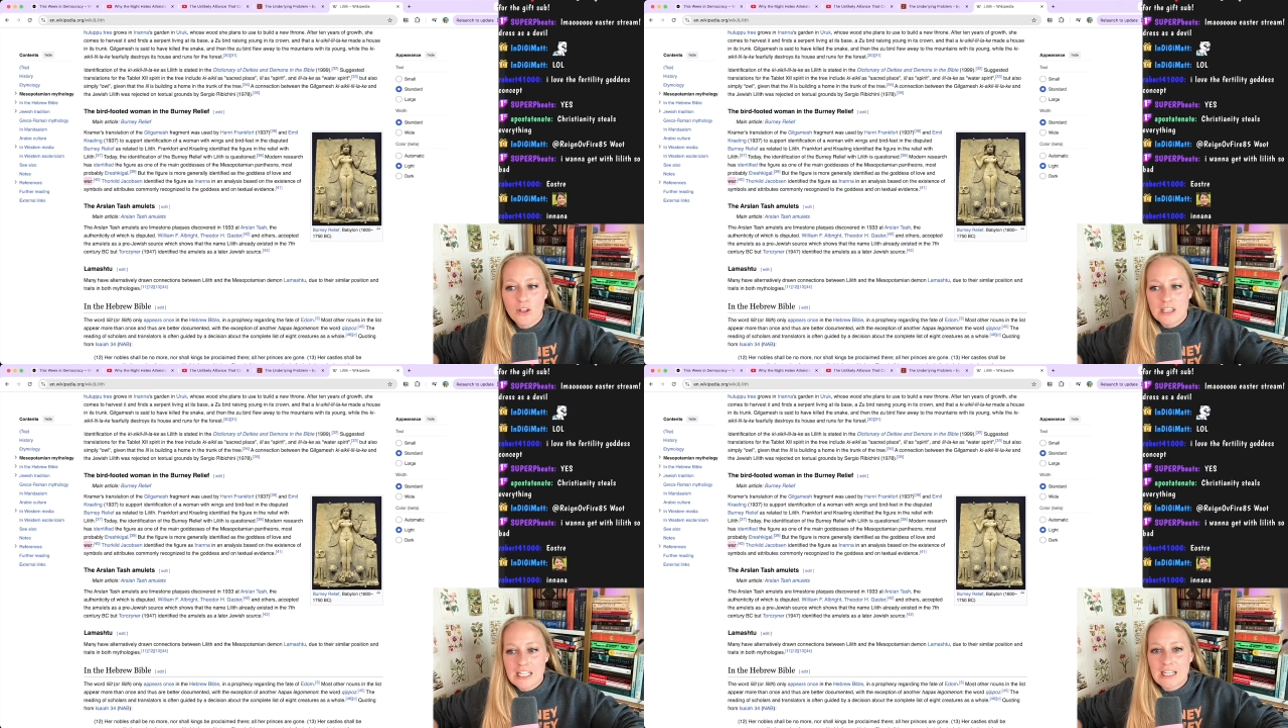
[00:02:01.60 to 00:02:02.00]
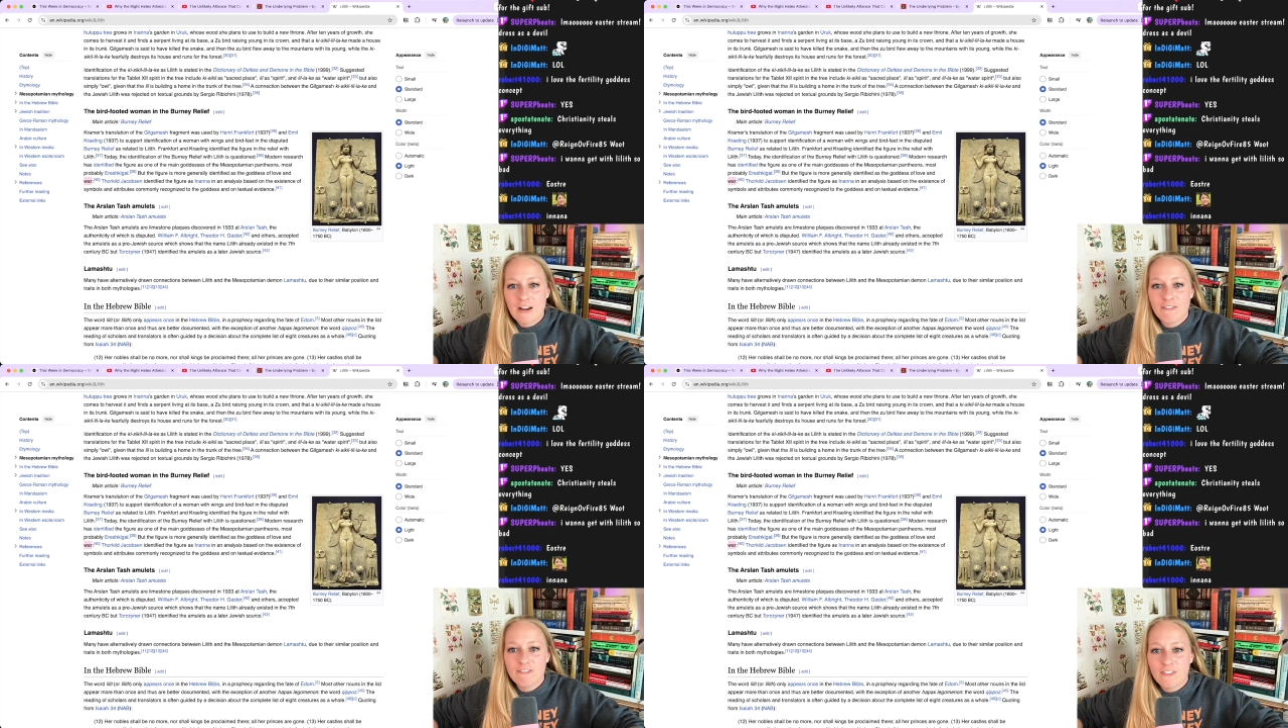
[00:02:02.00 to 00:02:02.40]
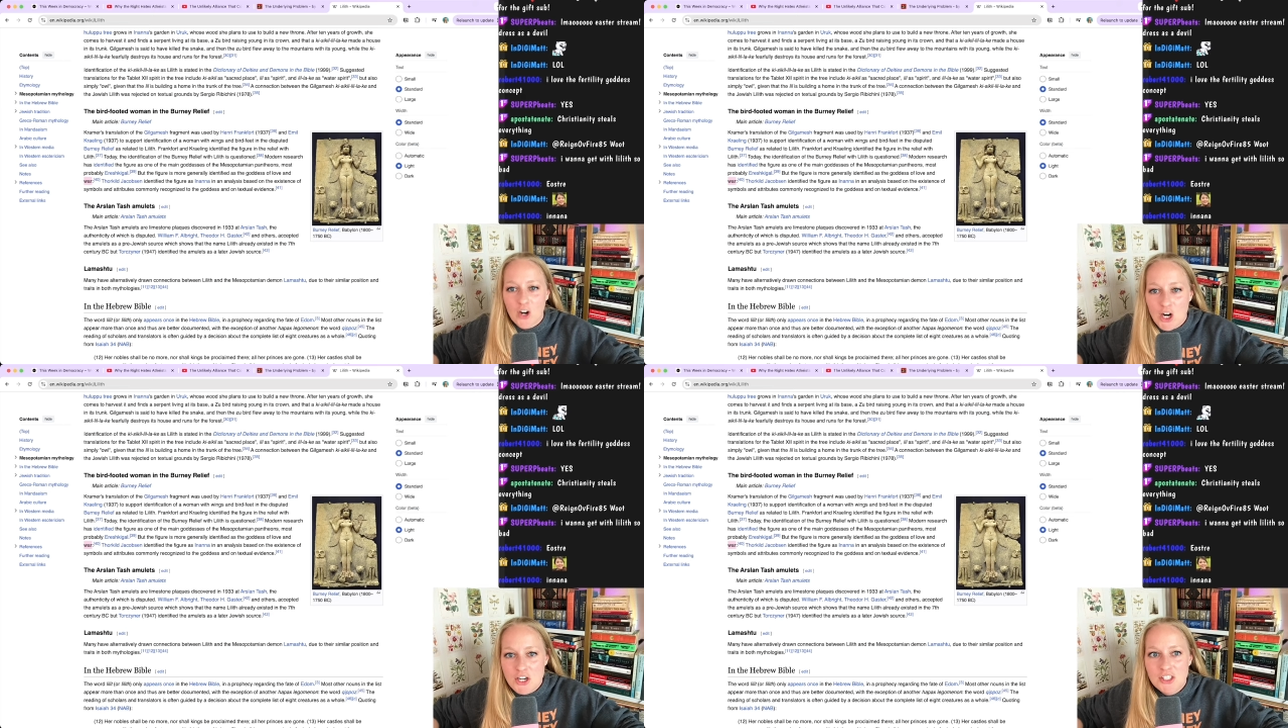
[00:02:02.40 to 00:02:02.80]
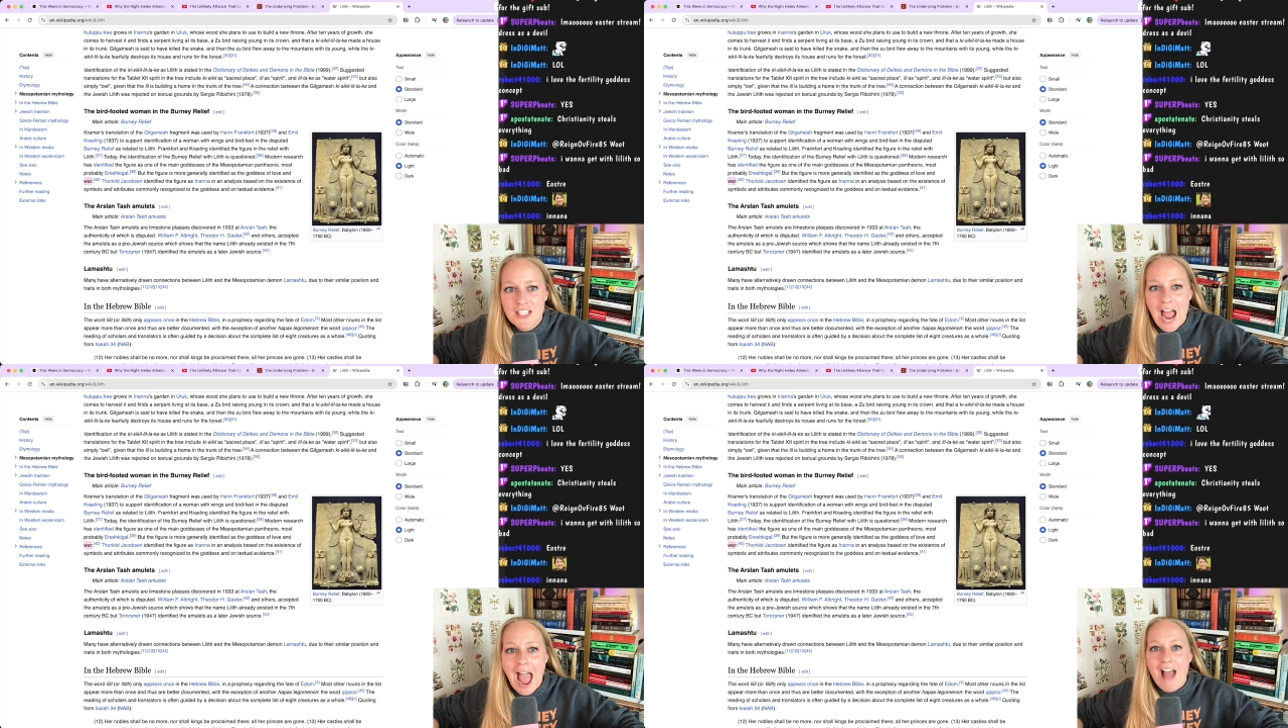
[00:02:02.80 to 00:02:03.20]
the
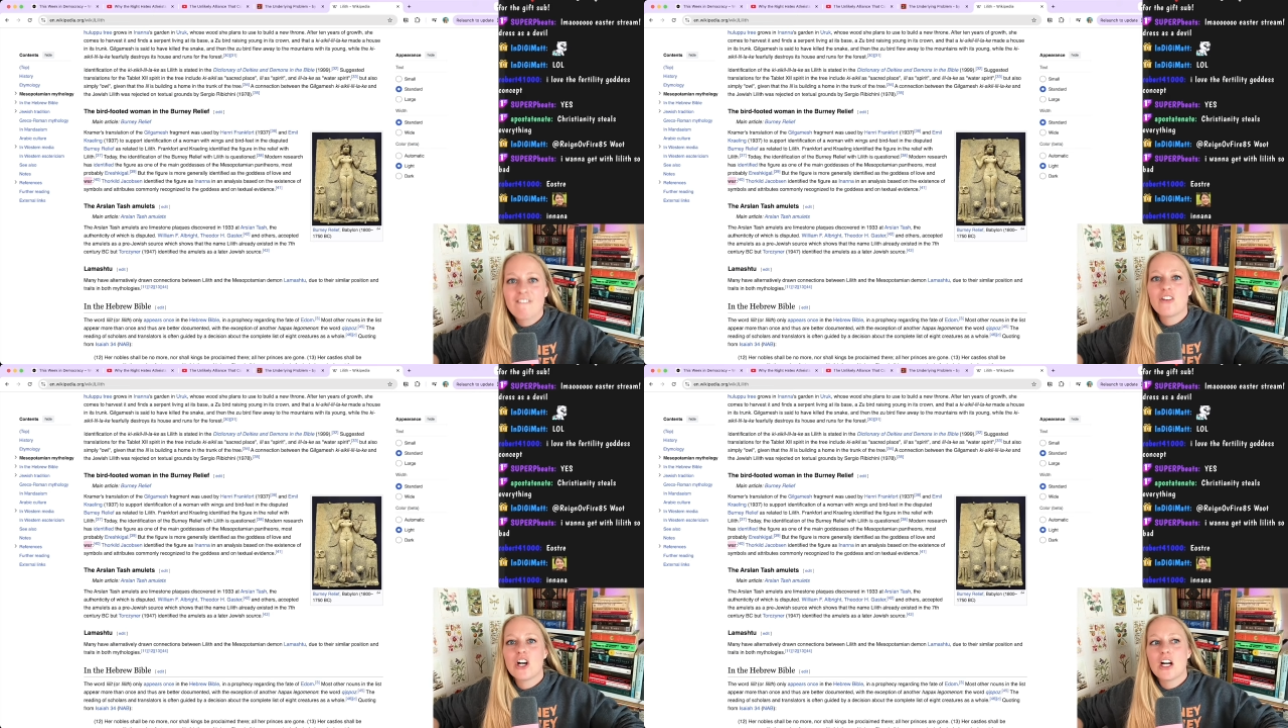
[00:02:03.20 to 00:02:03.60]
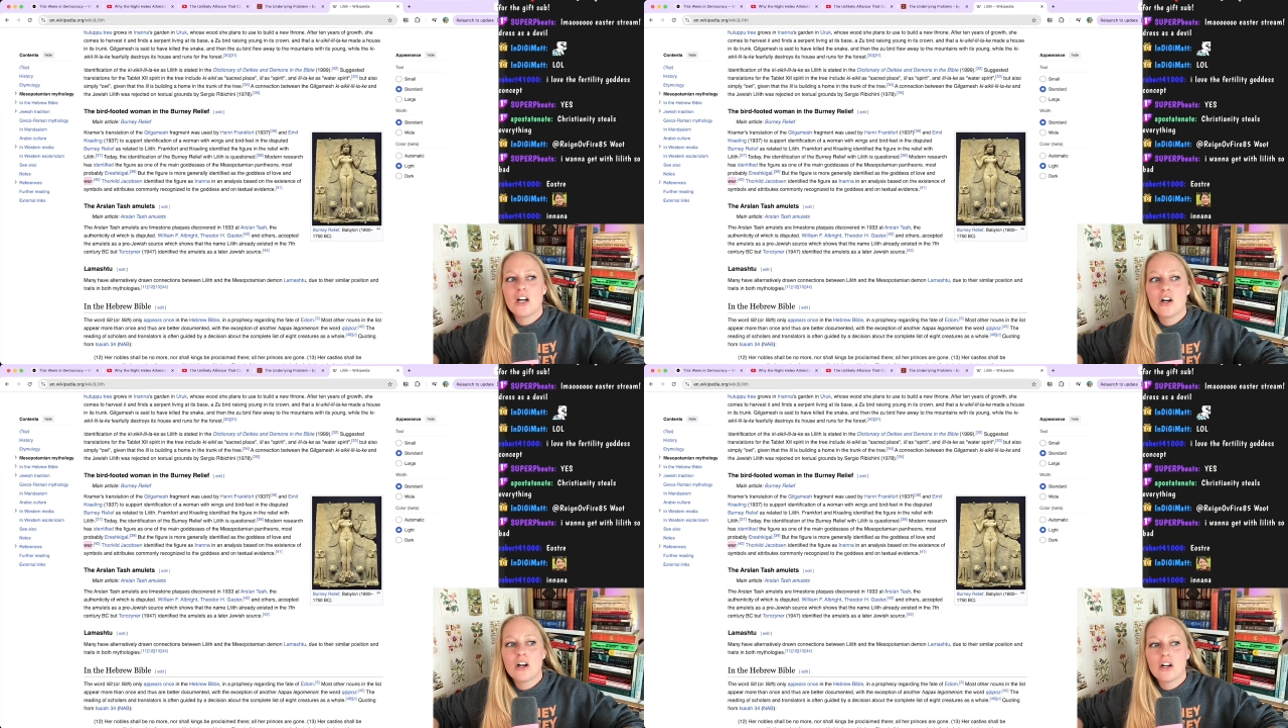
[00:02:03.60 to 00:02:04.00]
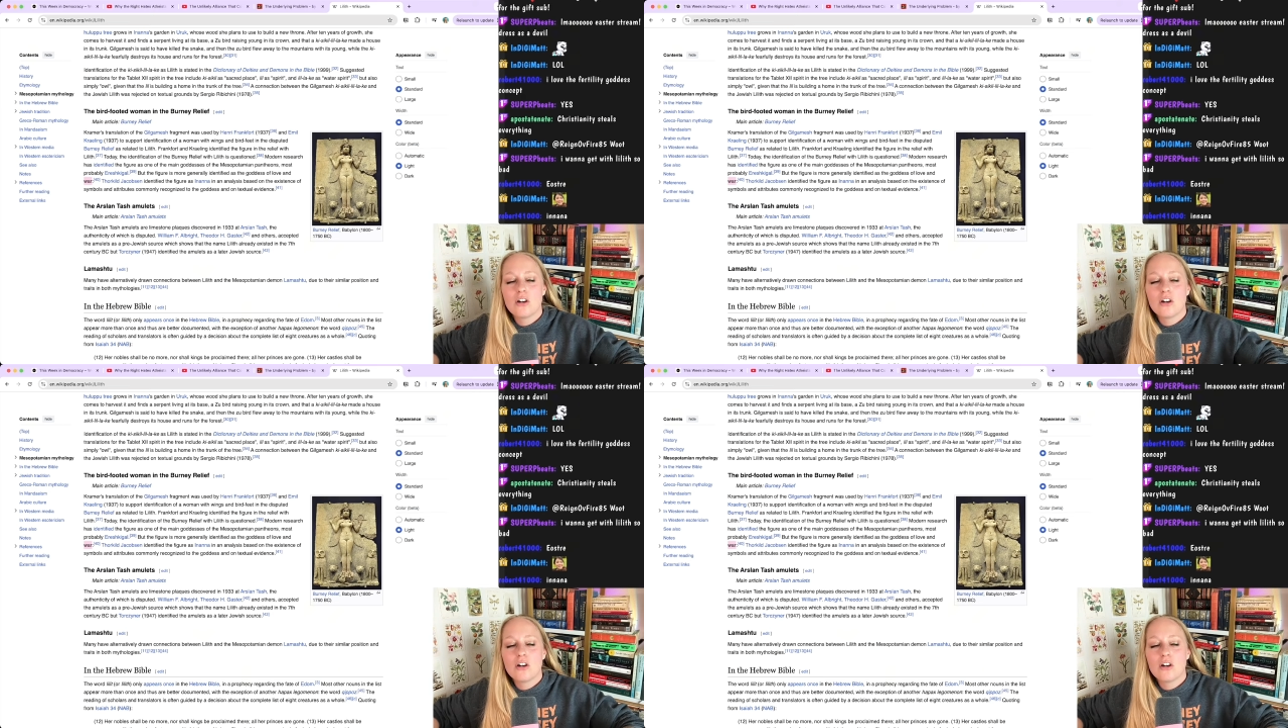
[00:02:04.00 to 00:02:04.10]
first ever,